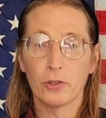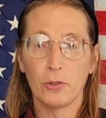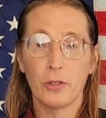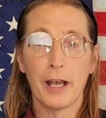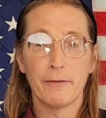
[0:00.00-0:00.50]

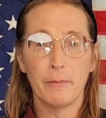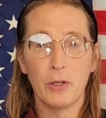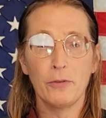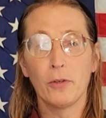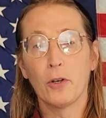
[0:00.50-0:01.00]
who have
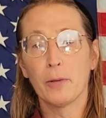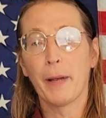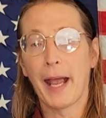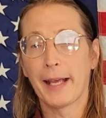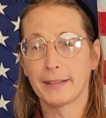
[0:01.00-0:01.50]
moved or
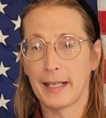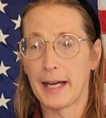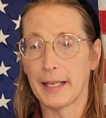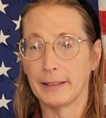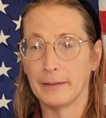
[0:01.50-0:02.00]
passed
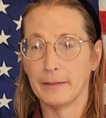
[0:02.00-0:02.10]
on.